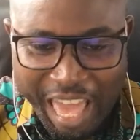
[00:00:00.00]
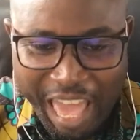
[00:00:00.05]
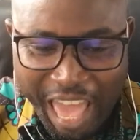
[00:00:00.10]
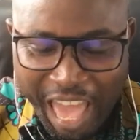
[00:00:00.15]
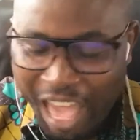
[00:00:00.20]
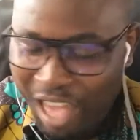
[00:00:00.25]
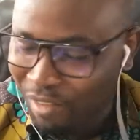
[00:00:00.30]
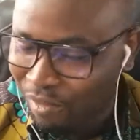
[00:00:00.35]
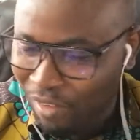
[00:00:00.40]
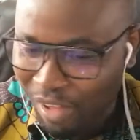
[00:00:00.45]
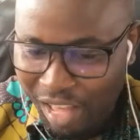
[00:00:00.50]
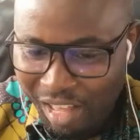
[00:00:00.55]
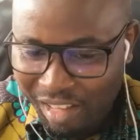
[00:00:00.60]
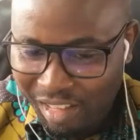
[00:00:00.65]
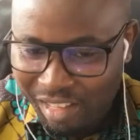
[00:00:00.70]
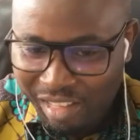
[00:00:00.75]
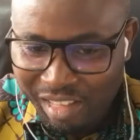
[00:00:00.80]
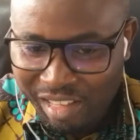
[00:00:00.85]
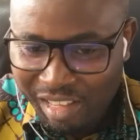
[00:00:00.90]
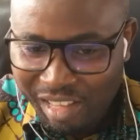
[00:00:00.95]
ever
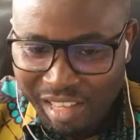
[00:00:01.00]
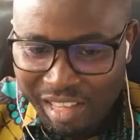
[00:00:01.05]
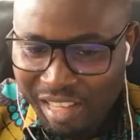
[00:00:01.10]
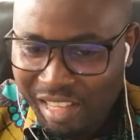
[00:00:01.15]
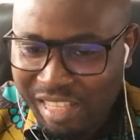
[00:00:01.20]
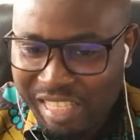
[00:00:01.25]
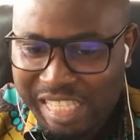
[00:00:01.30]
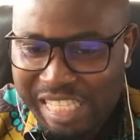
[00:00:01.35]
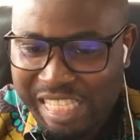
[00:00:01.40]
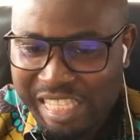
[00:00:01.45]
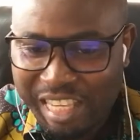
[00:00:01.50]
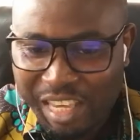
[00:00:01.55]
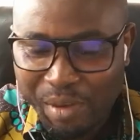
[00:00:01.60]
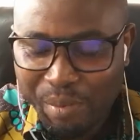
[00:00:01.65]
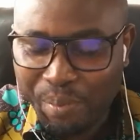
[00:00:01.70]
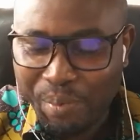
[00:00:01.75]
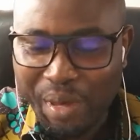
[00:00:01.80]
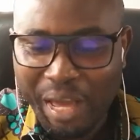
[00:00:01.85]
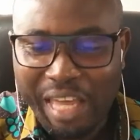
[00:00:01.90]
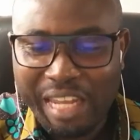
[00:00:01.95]

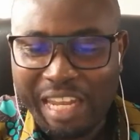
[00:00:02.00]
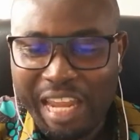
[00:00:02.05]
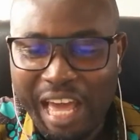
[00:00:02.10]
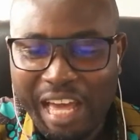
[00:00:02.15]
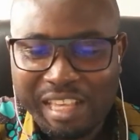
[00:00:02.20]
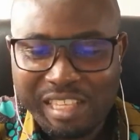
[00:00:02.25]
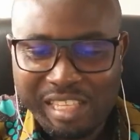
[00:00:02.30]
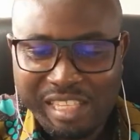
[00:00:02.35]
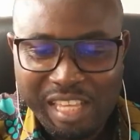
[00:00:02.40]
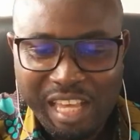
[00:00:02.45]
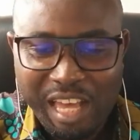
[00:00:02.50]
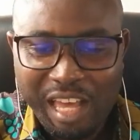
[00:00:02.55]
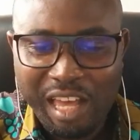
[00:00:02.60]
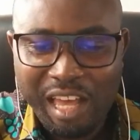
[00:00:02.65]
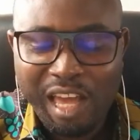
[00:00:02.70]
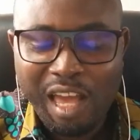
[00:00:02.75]
skip an answer